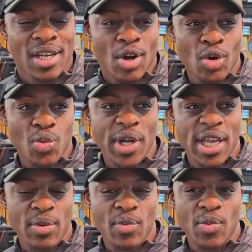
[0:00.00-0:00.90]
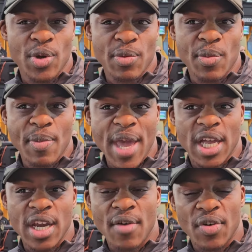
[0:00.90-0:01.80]
God willing, we
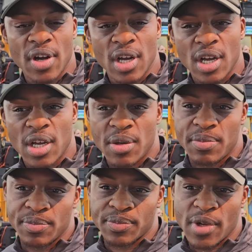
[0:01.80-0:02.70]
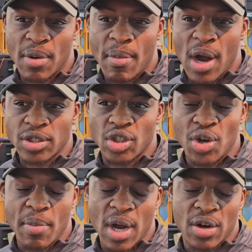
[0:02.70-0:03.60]
make another
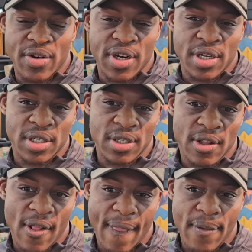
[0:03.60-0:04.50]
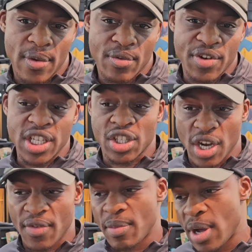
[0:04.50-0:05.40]
milestone in my career. I hear that. Listen,
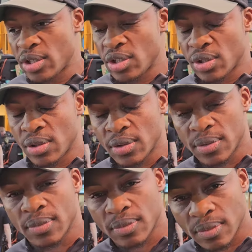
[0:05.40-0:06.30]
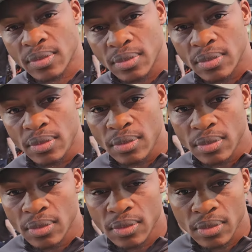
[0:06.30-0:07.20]
I'm going to let you go. But
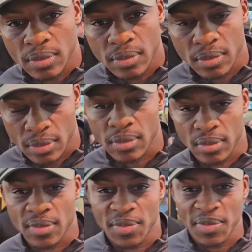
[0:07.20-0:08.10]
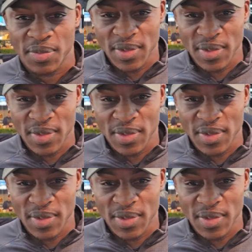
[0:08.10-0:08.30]
before I do, as I said, I've been